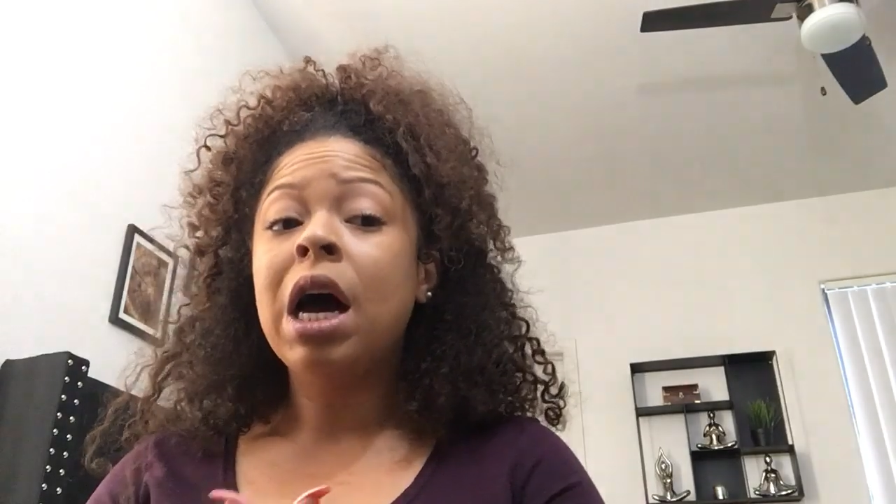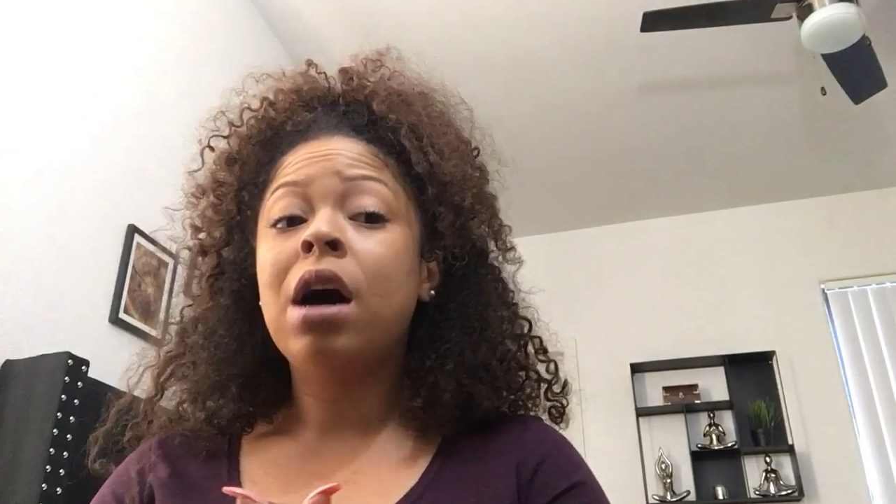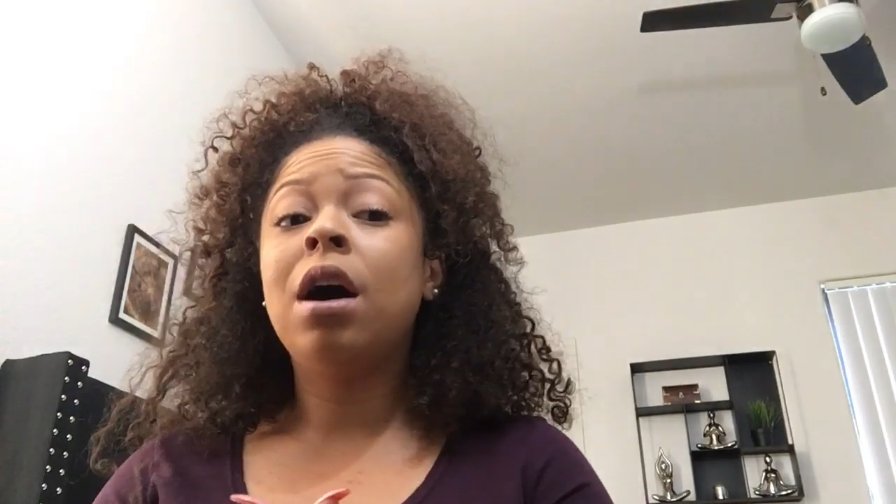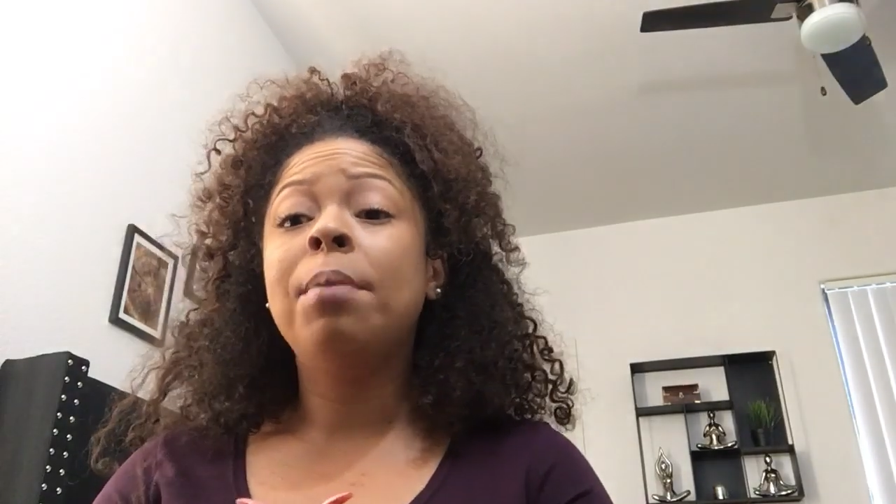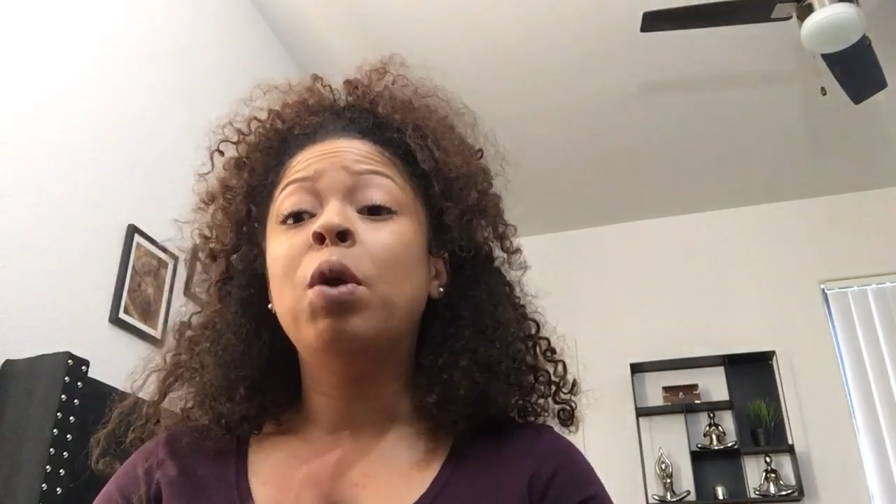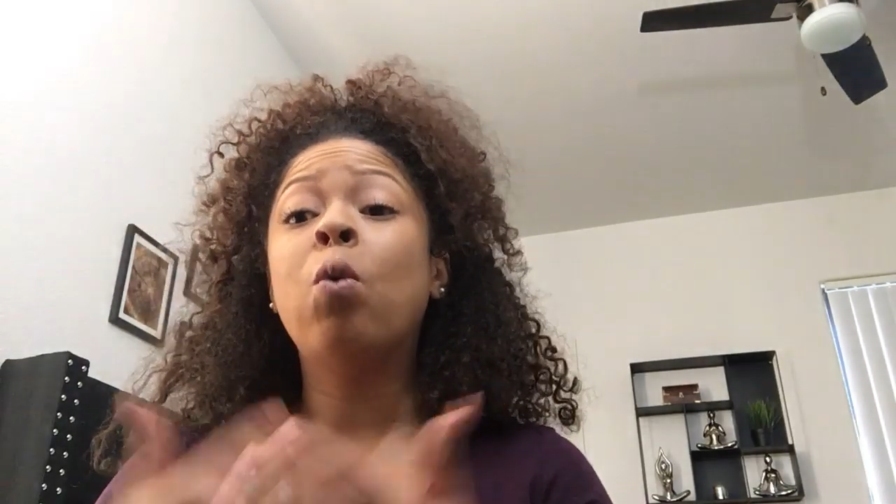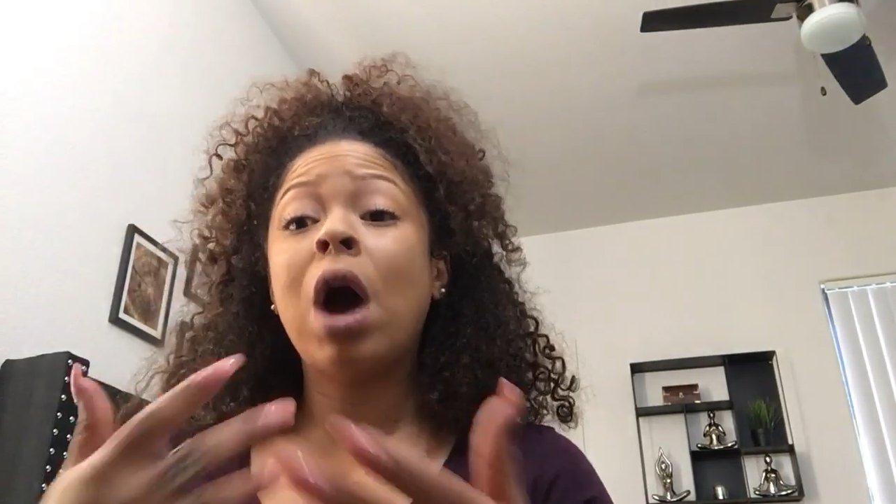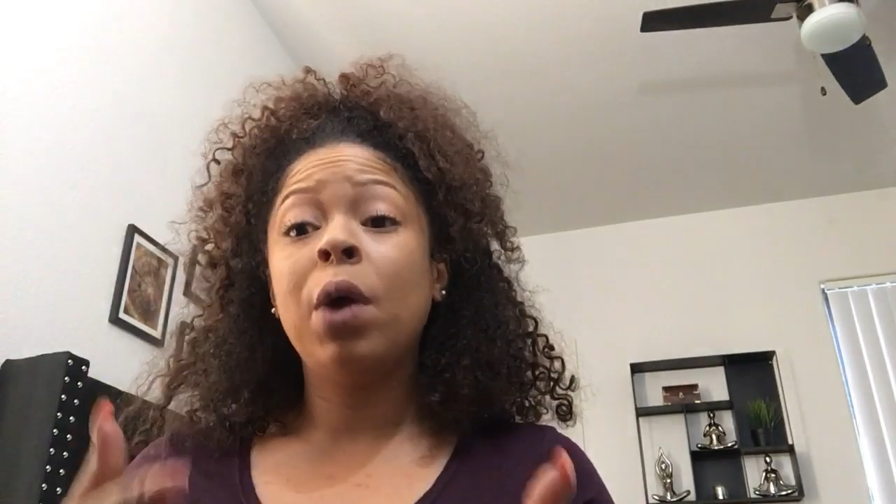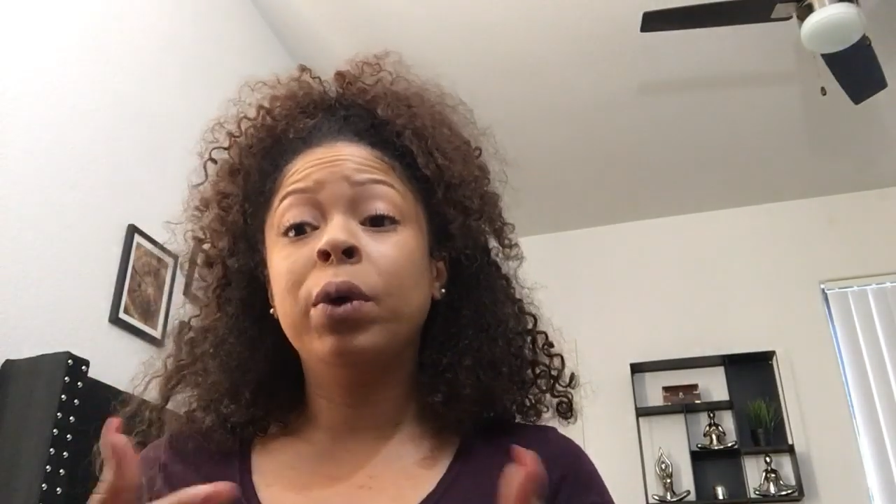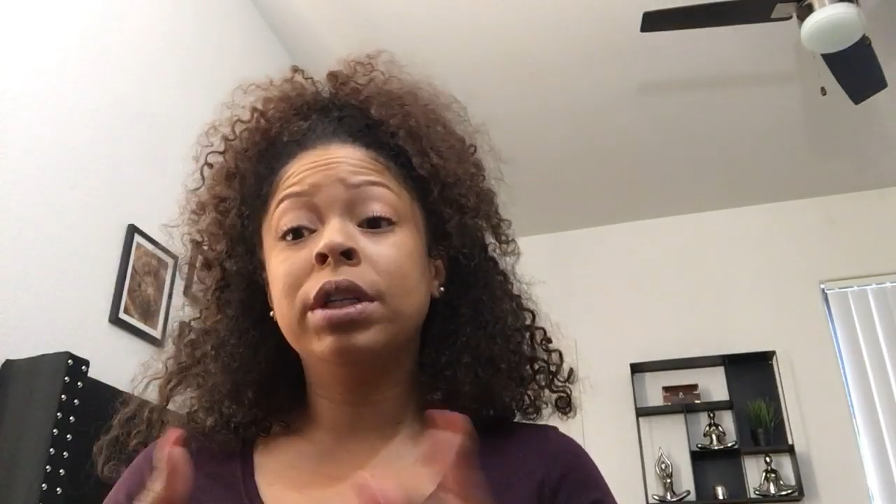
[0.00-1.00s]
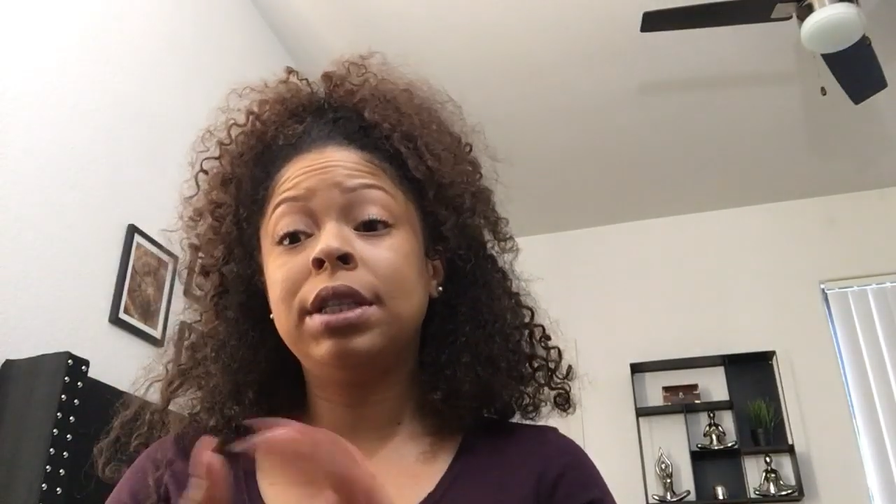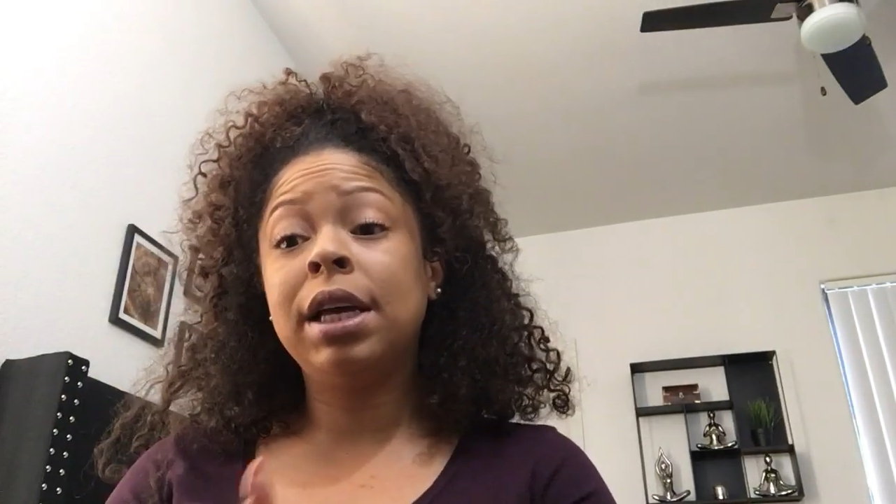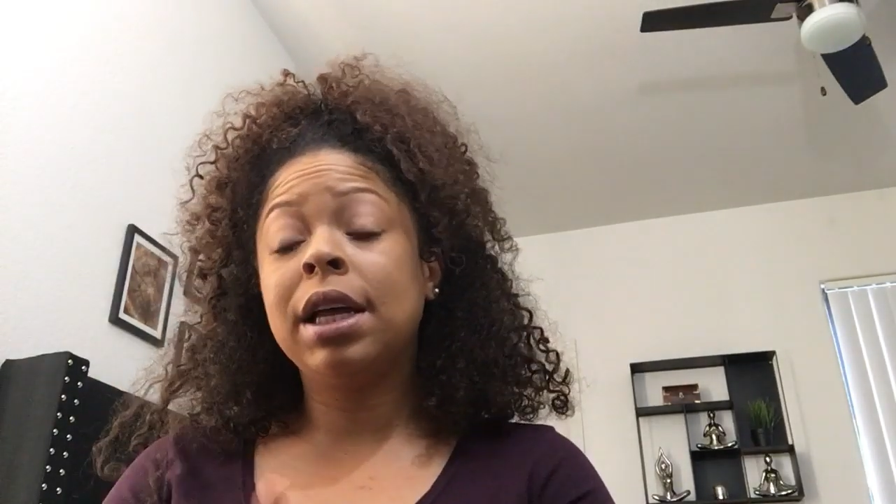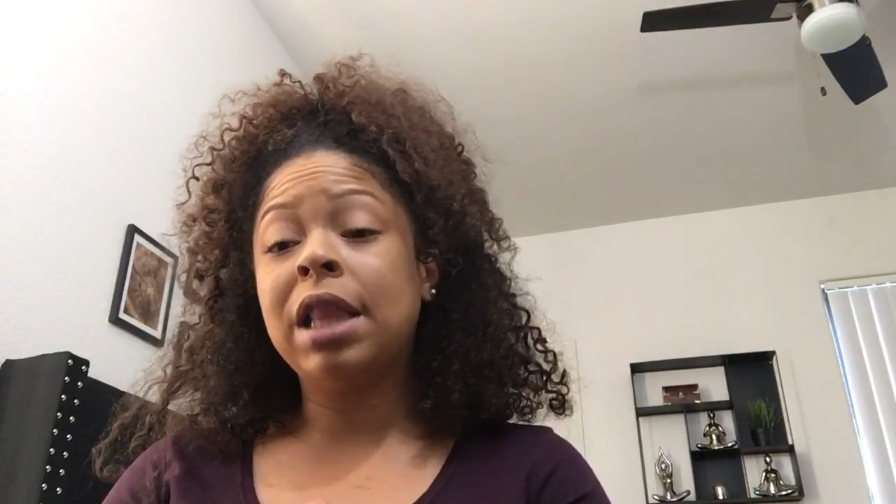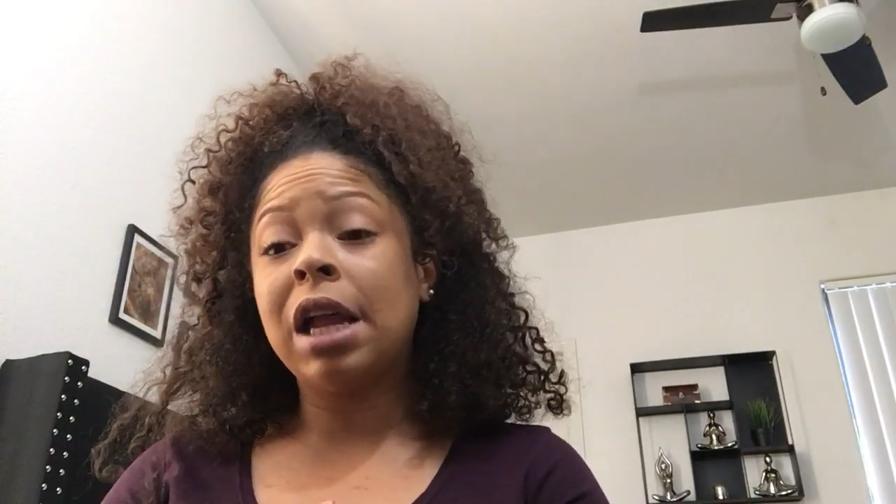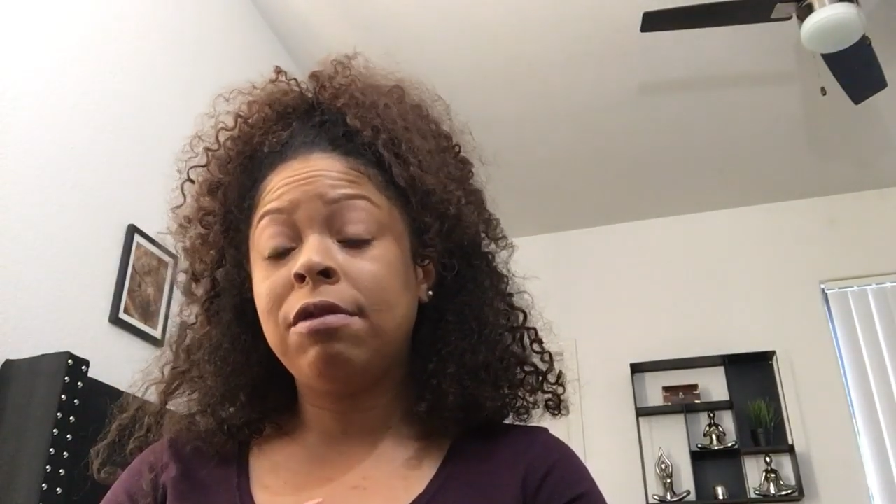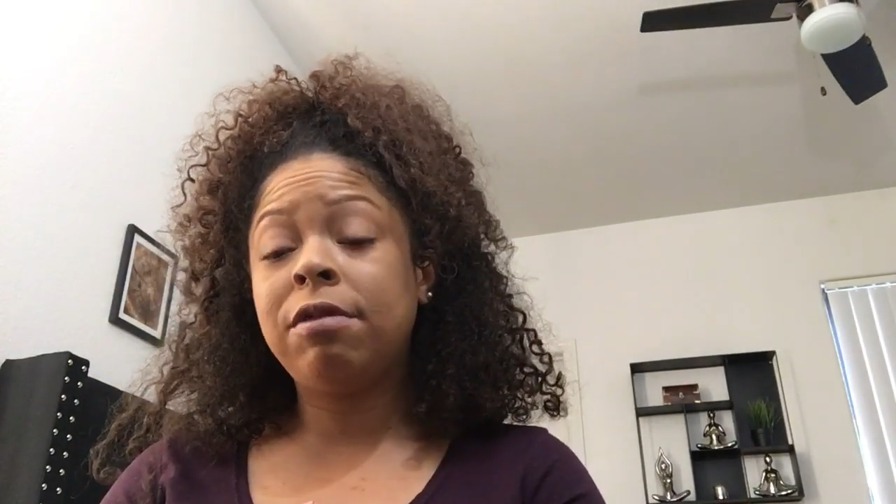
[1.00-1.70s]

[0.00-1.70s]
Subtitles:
why we're seeing a lot of